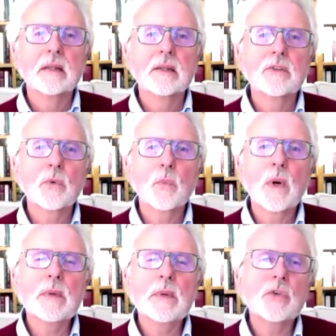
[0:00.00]
So
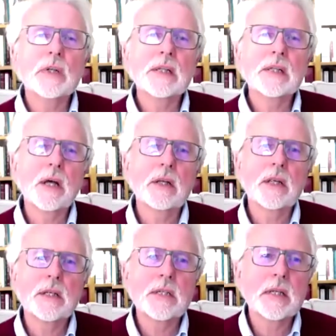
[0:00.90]
when we drill down
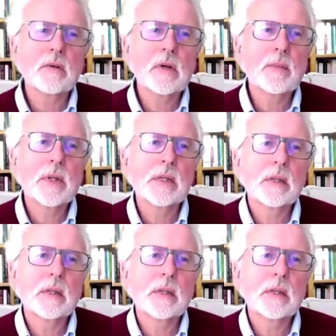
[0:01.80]
into the agreement,